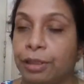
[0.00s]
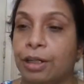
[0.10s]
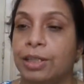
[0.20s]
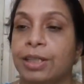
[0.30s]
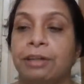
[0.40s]

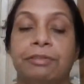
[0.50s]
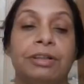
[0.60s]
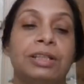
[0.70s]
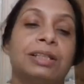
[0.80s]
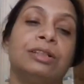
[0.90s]
survey
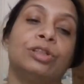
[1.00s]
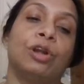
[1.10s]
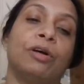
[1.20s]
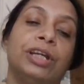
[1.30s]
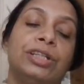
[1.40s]
research:
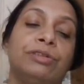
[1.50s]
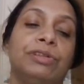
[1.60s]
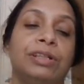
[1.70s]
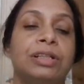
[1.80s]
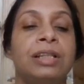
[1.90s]

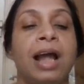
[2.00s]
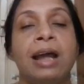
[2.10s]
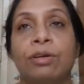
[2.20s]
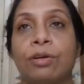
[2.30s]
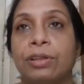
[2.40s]
longitudinal and
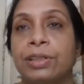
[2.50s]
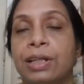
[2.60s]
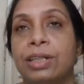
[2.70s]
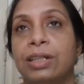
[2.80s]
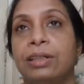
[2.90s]

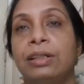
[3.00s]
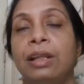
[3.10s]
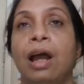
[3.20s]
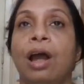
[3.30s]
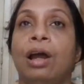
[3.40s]
cross-sectional.
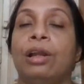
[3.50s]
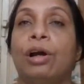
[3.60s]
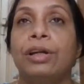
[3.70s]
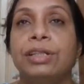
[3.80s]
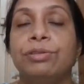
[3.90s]

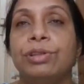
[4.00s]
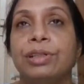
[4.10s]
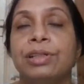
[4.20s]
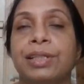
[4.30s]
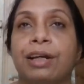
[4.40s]
Longitudinal
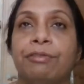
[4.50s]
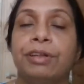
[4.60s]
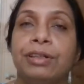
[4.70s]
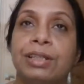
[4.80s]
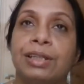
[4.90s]
survey
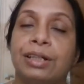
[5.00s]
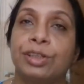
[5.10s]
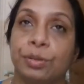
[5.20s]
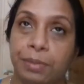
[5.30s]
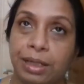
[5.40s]
research
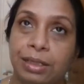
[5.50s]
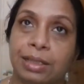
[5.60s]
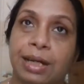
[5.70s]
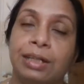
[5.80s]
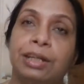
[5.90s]
means
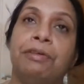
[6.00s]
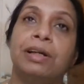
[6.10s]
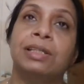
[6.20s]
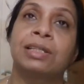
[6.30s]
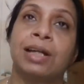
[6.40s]
that you are
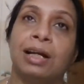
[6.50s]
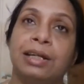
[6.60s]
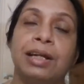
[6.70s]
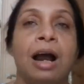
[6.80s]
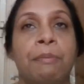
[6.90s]
studying
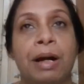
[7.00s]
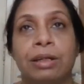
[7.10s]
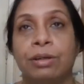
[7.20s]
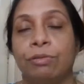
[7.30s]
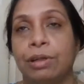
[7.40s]
a
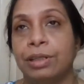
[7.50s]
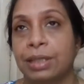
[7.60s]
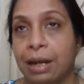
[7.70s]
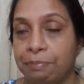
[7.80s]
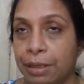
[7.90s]
particular
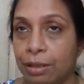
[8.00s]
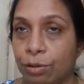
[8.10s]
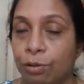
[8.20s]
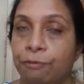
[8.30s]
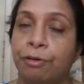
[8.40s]
sample
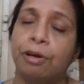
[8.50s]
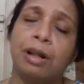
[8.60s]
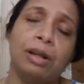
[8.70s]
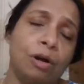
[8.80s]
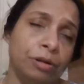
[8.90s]
group for a
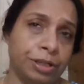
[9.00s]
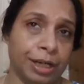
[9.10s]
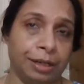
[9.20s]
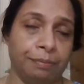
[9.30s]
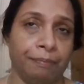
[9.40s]
long
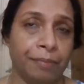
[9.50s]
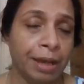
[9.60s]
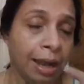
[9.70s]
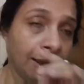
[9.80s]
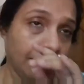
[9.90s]
time.
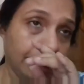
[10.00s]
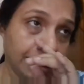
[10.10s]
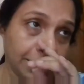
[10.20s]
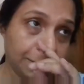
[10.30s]
This